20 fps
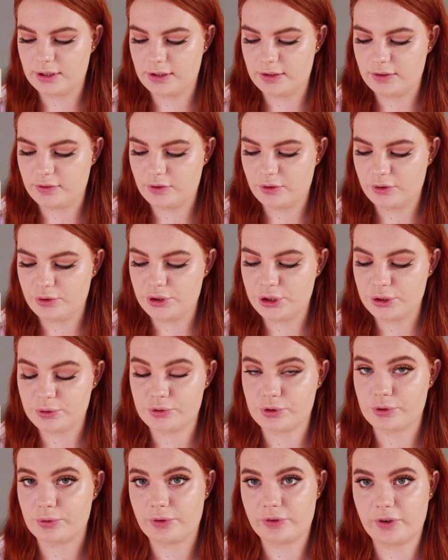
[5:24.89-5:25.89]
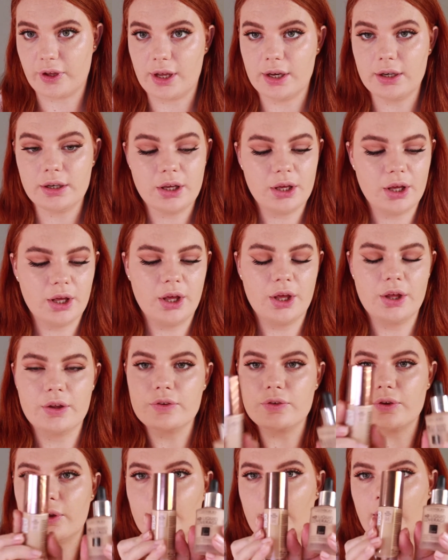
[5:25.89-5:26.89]
is neutral sand.
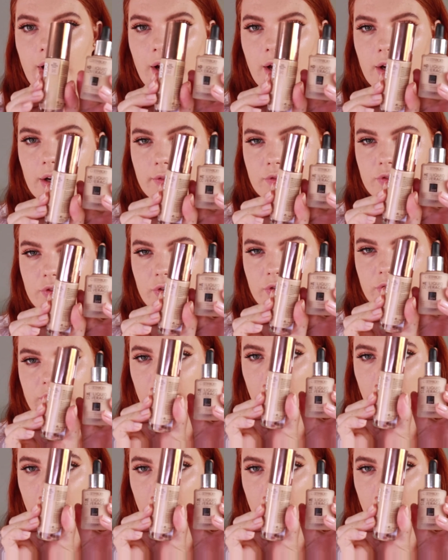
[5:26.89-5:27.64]
So I kind of just